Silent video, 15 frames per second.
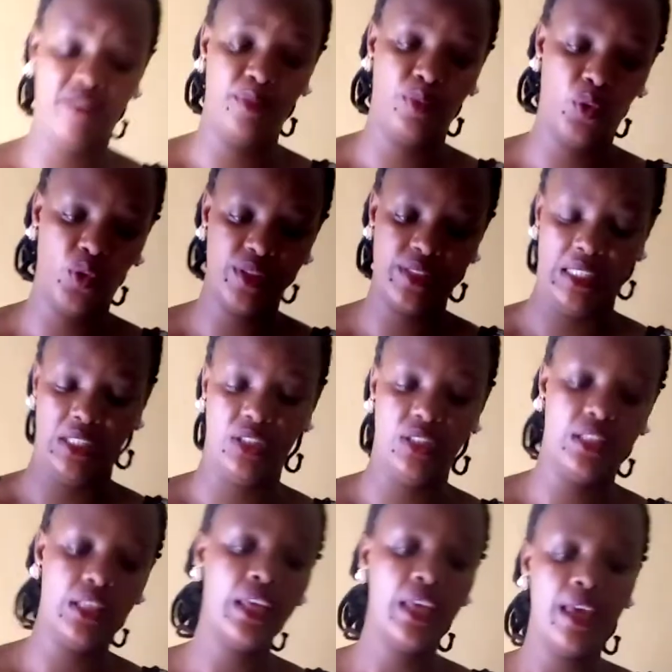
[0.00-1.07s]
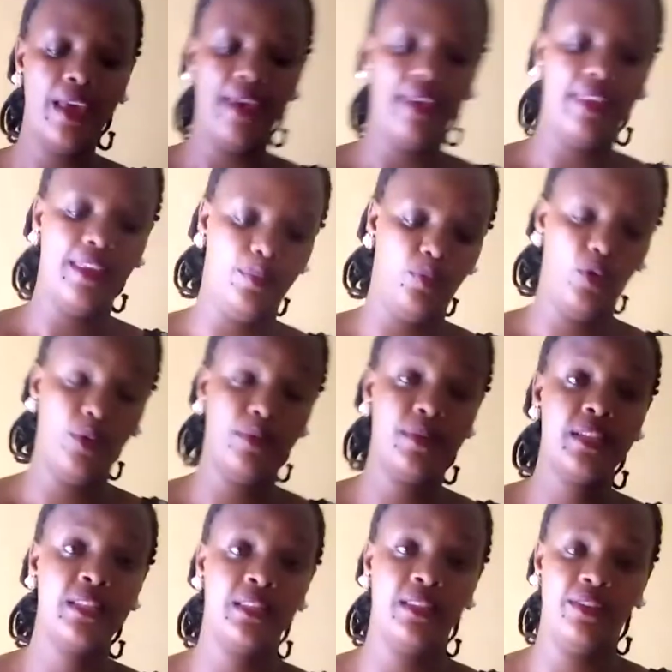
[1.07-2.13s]
because you see the poem is
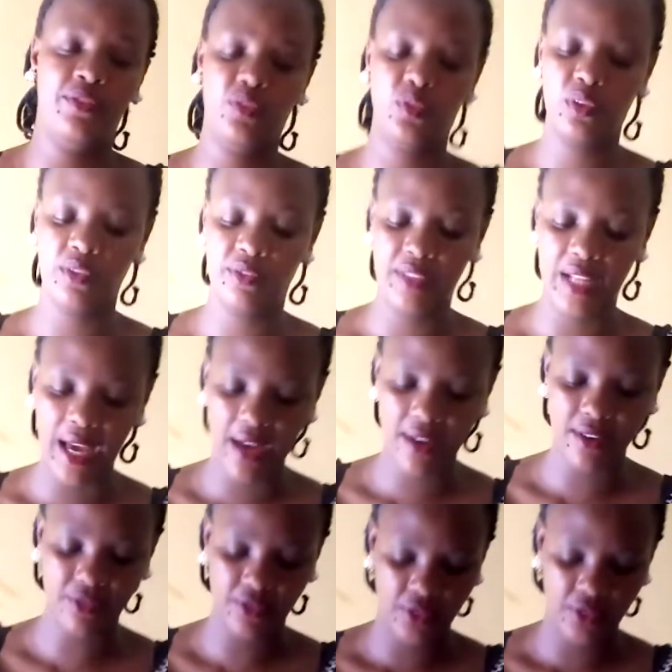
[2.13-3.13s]
full of love.